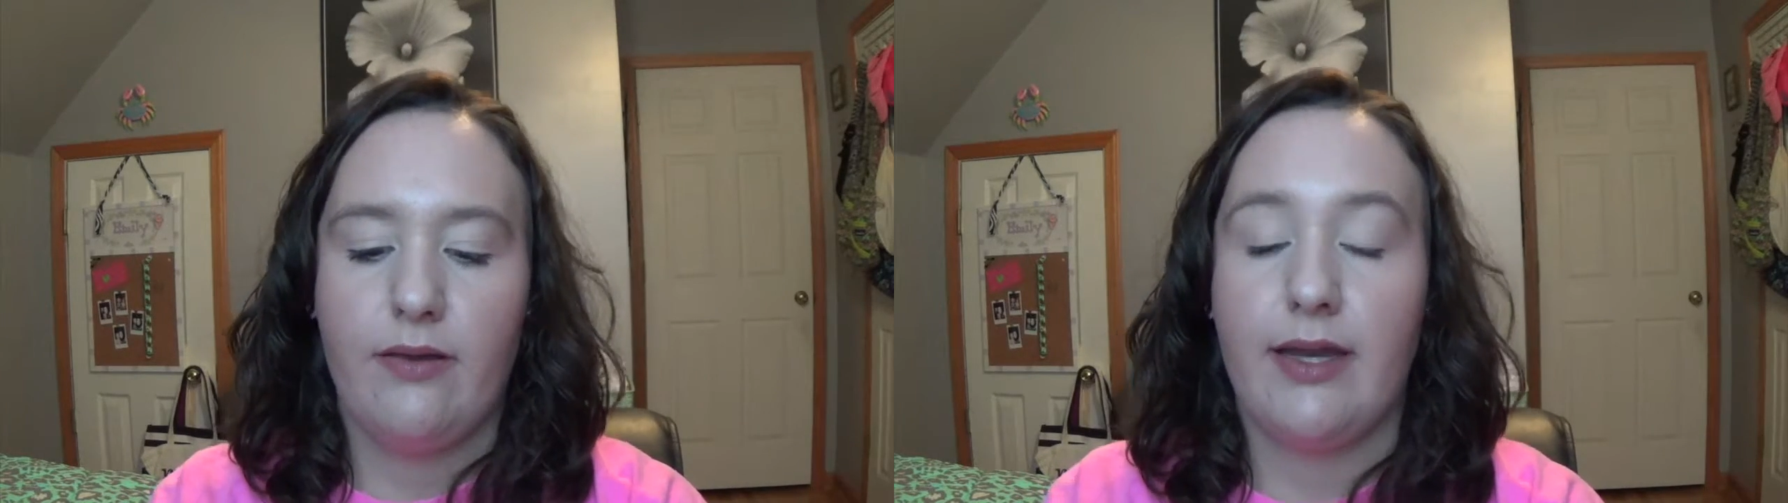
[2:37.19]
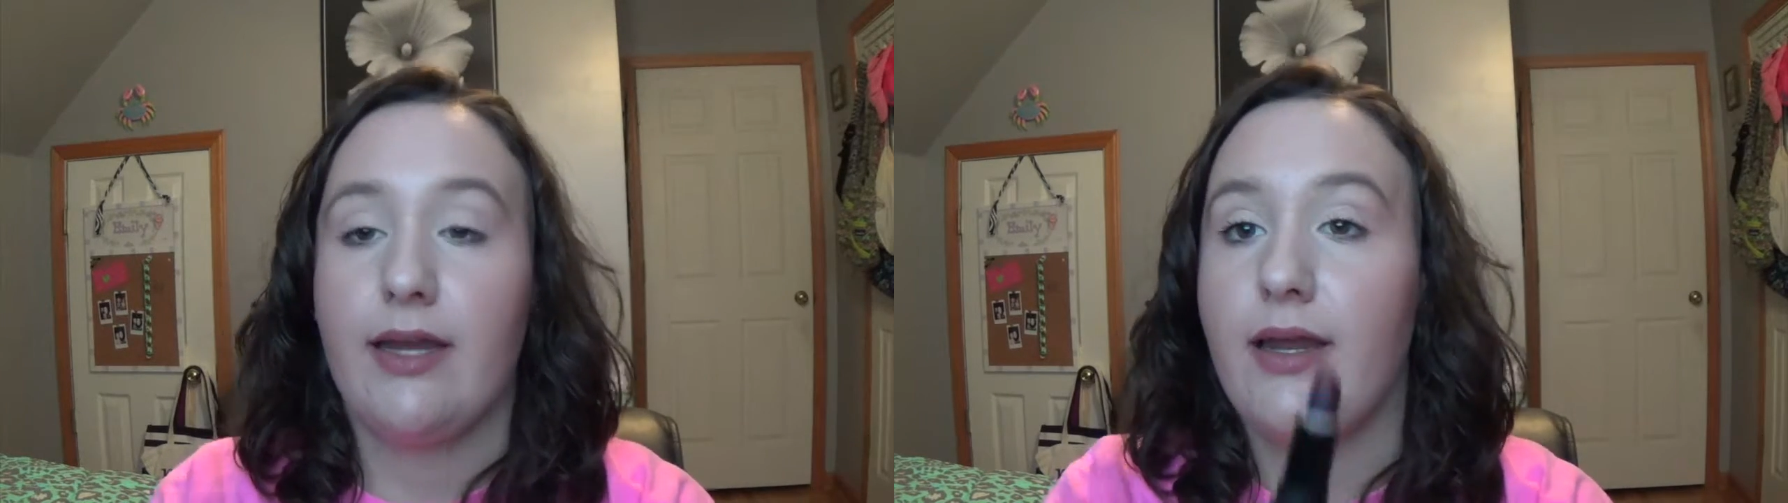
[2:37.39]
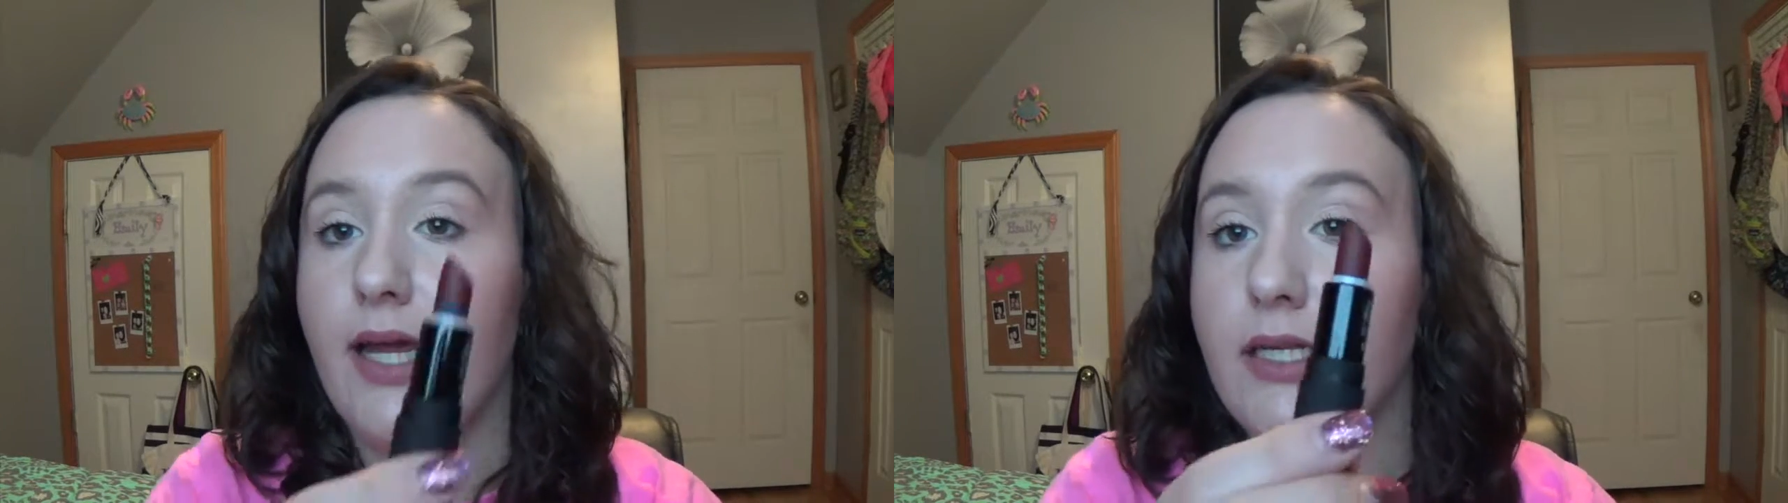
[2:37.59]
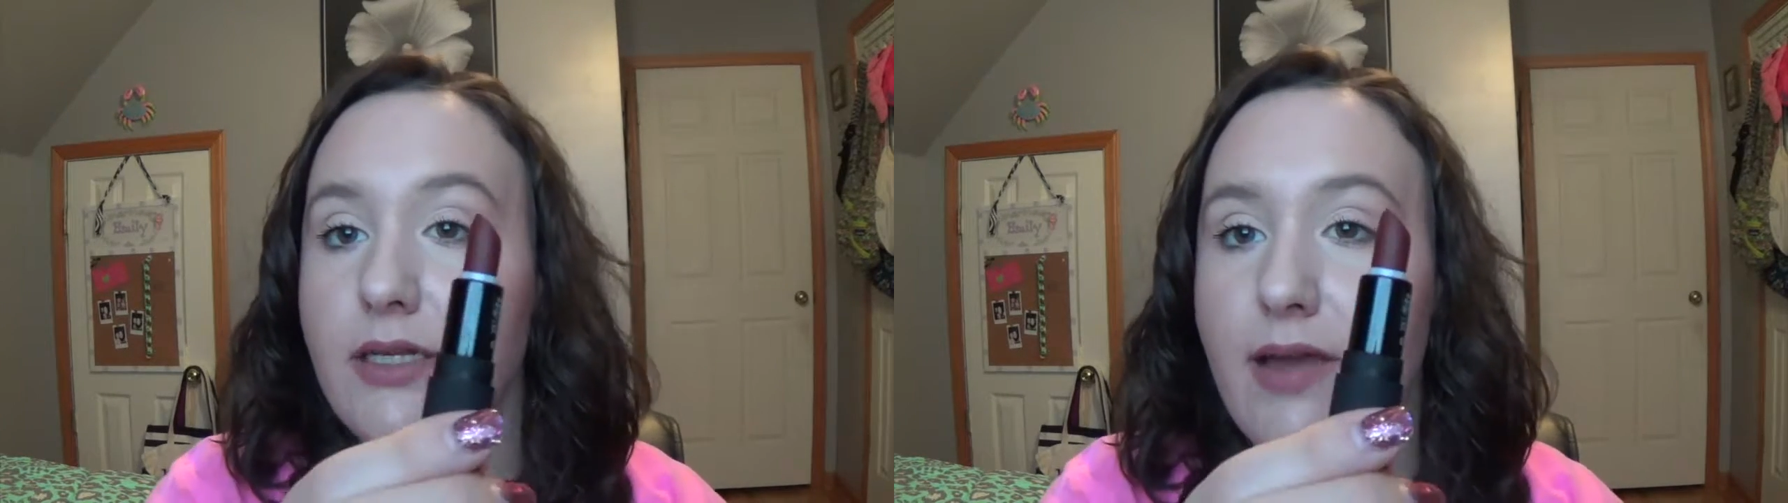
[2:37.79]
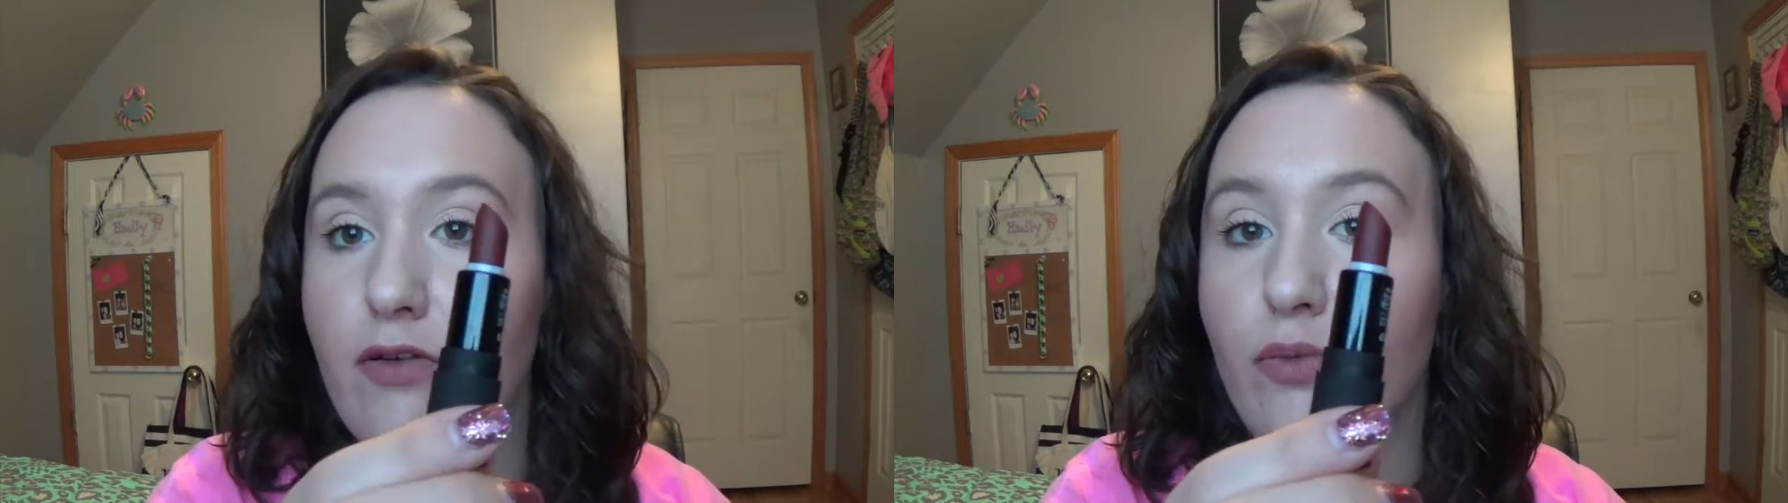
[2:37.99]
And it
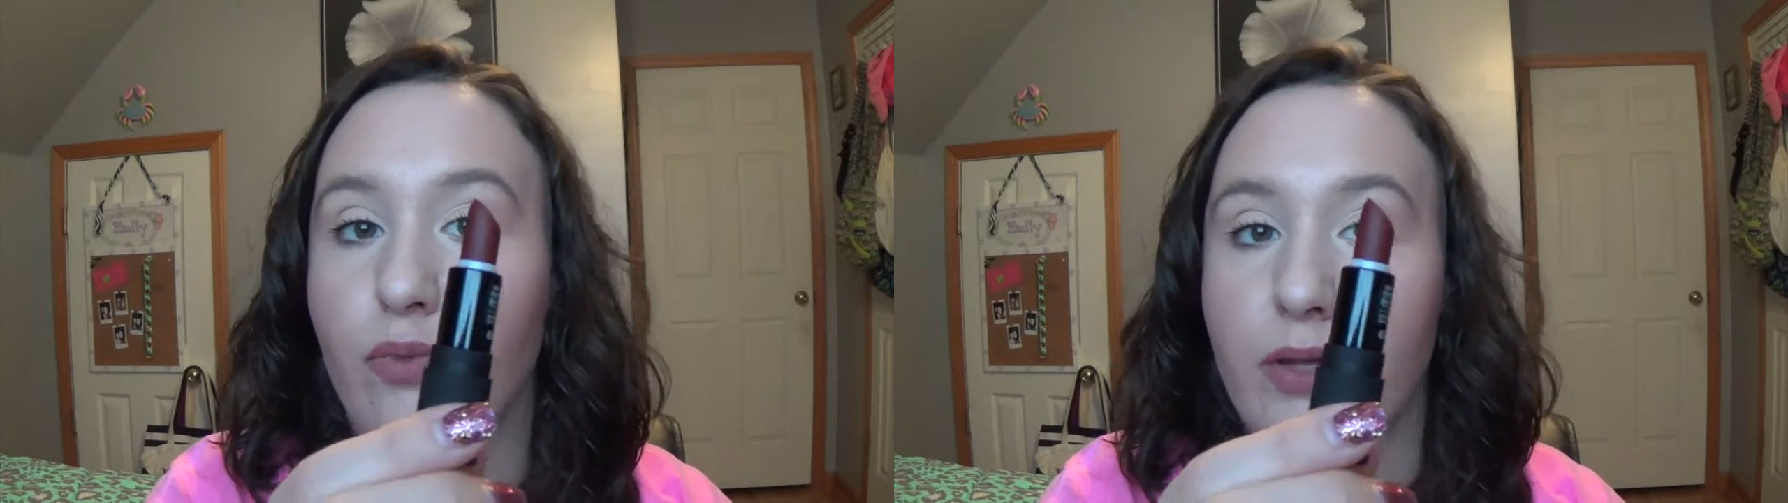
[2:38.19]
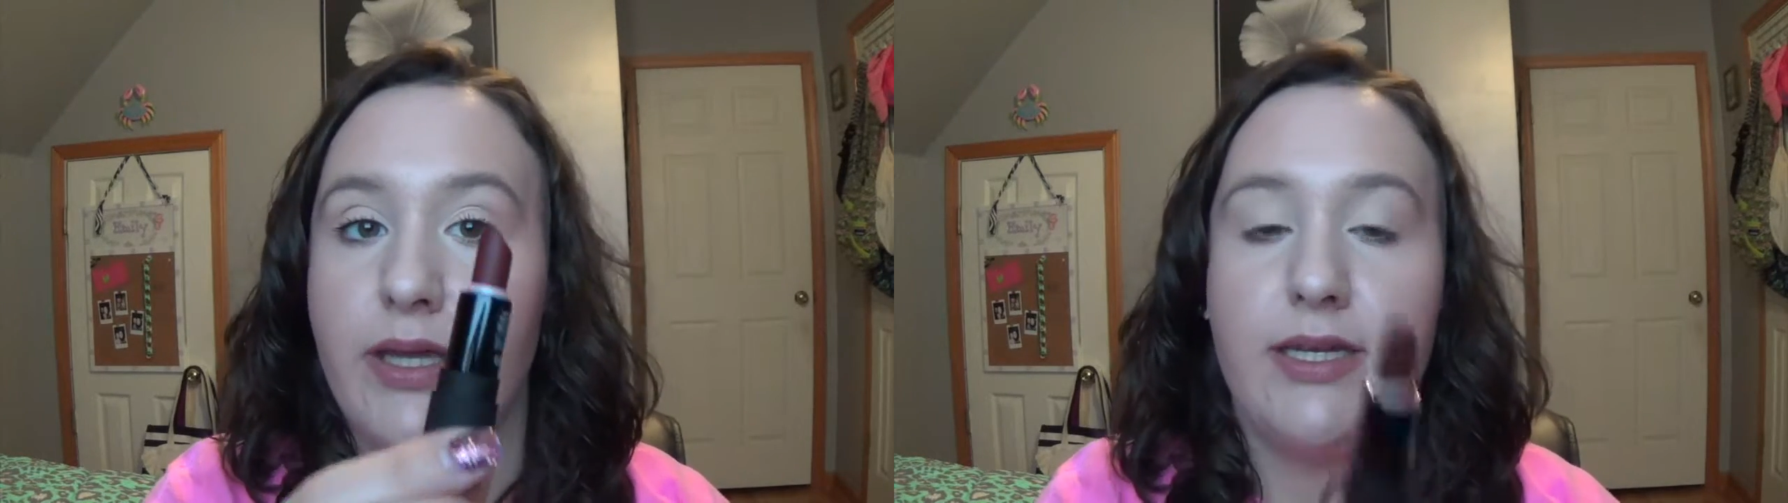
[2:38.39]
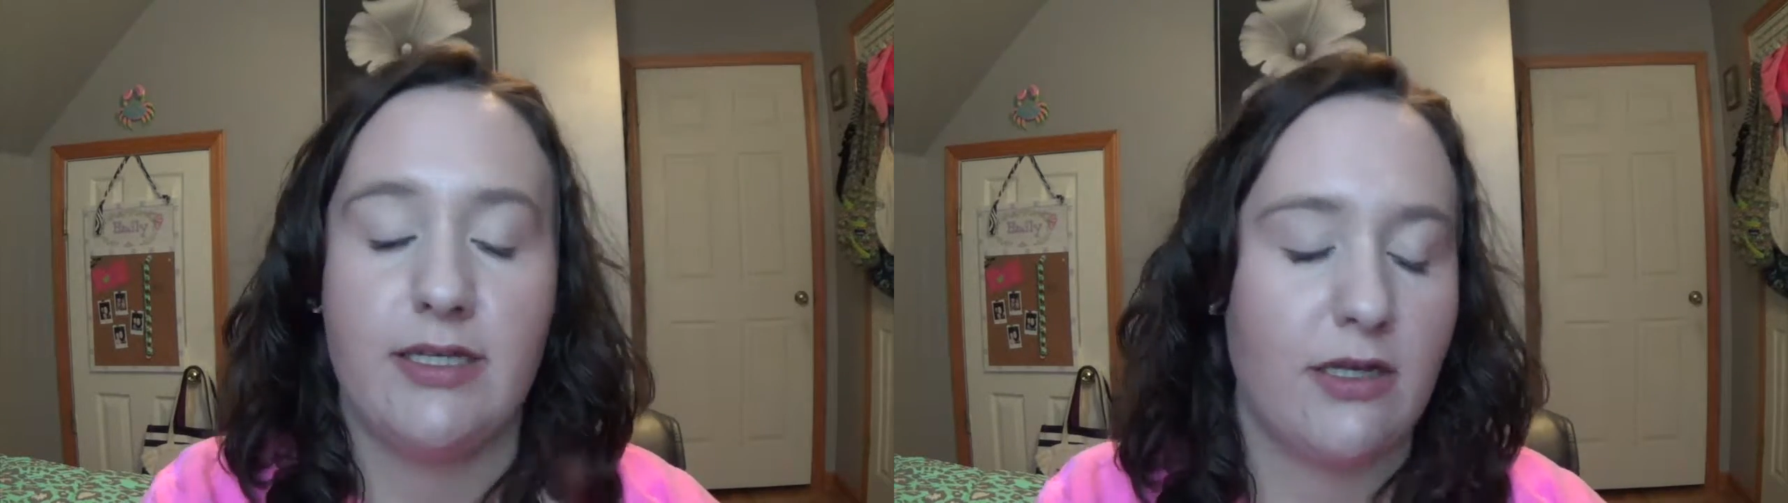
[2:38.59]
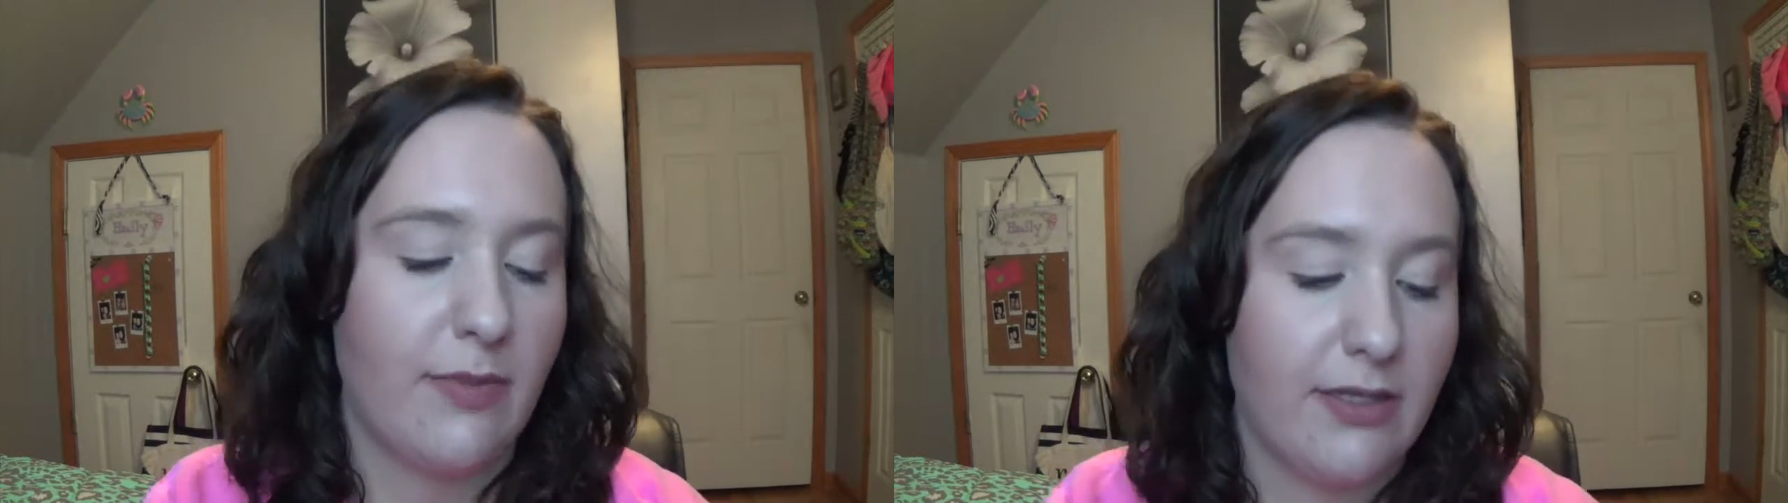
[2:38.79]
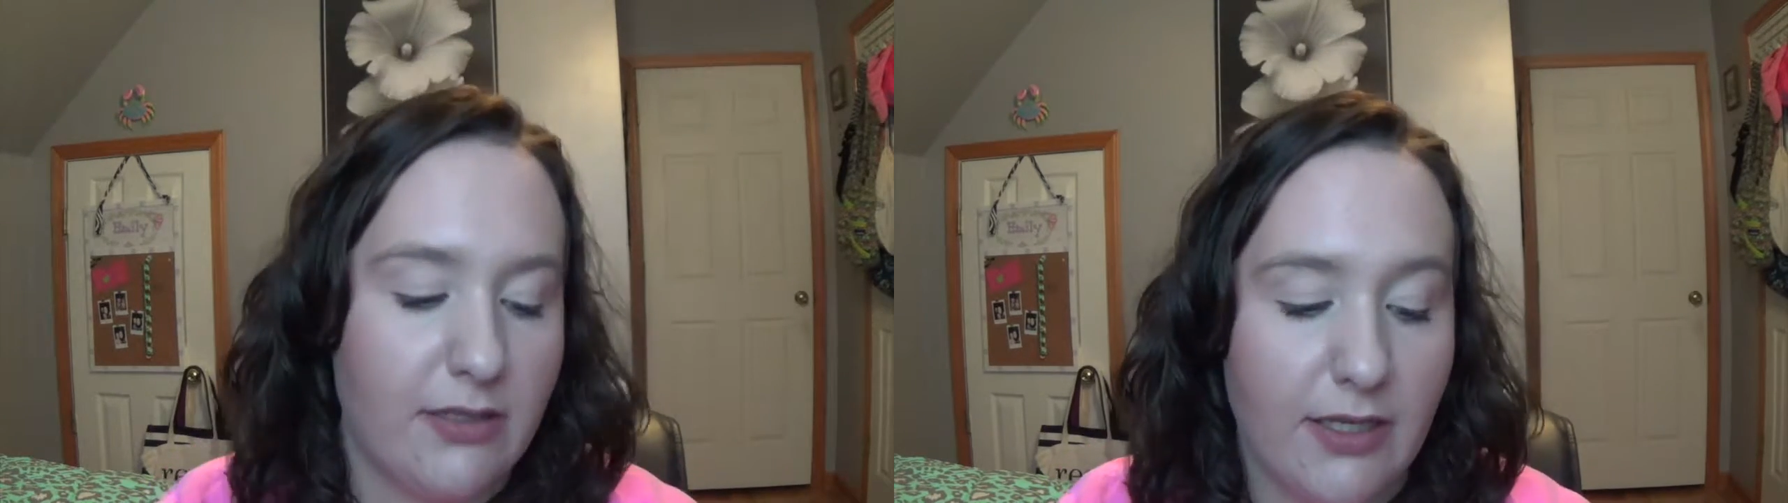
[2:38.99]
does have a really decent amount of